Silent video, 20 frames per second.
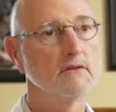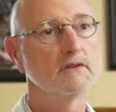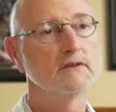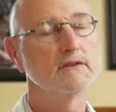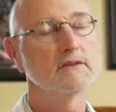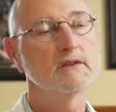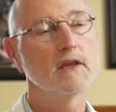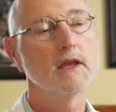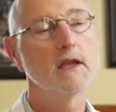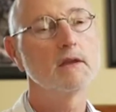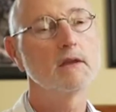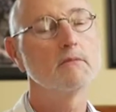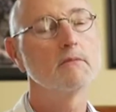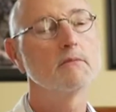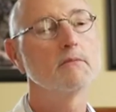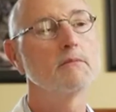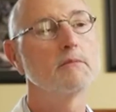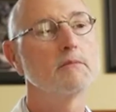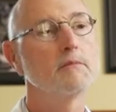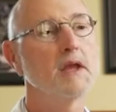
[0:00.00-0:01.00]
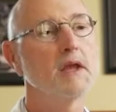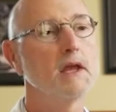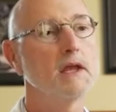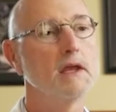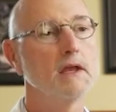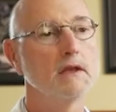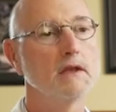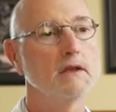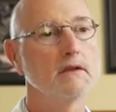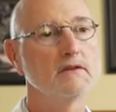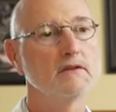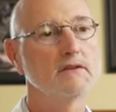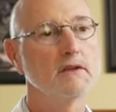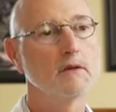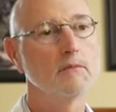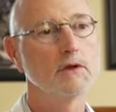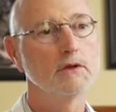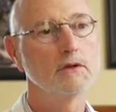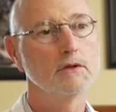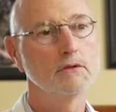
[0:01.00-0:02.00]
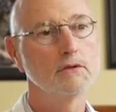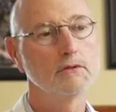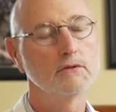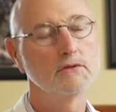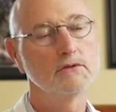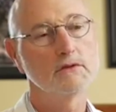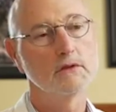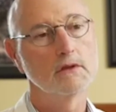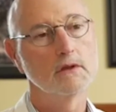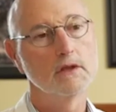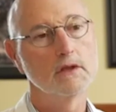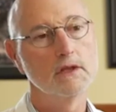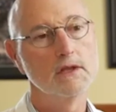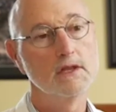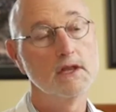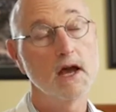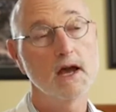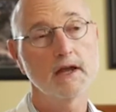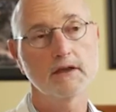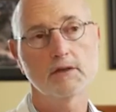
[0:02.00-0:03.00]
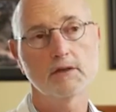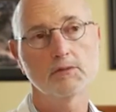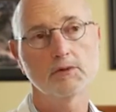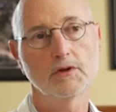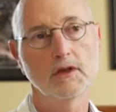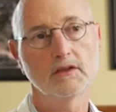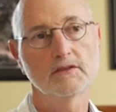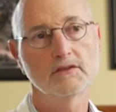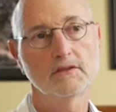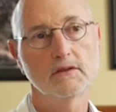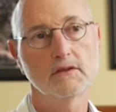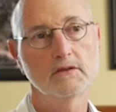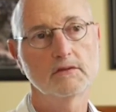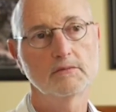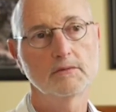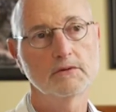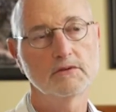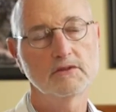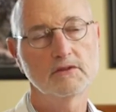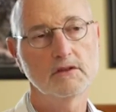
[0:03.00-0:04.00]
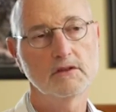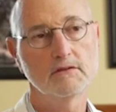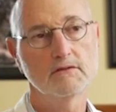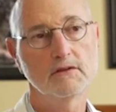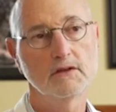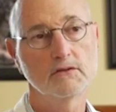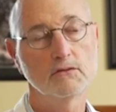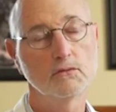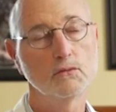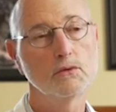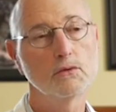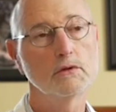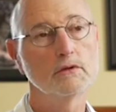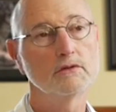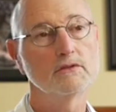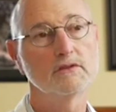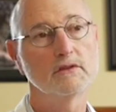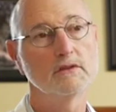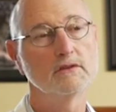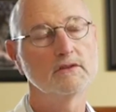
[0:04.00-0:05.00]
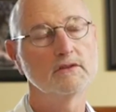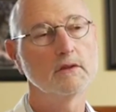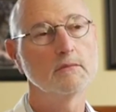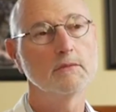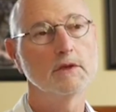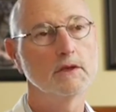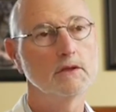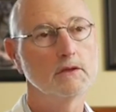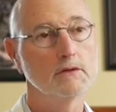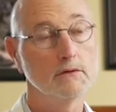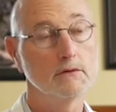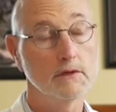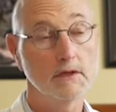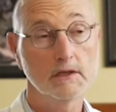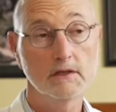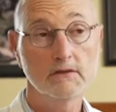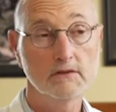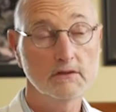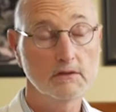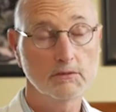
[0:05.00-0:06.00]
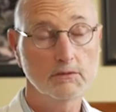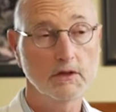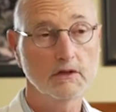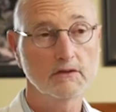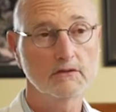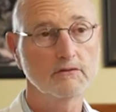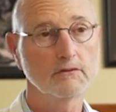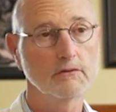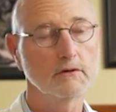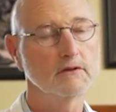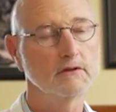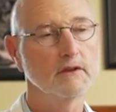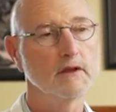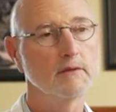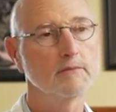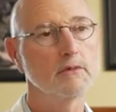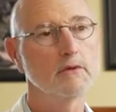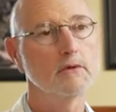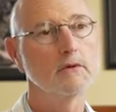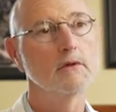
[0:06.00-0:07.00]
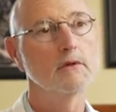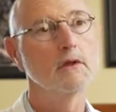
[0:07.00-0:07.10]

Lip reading: the same pain in someone who's not depressed is perceived as worse in somebody who is depressed, for example.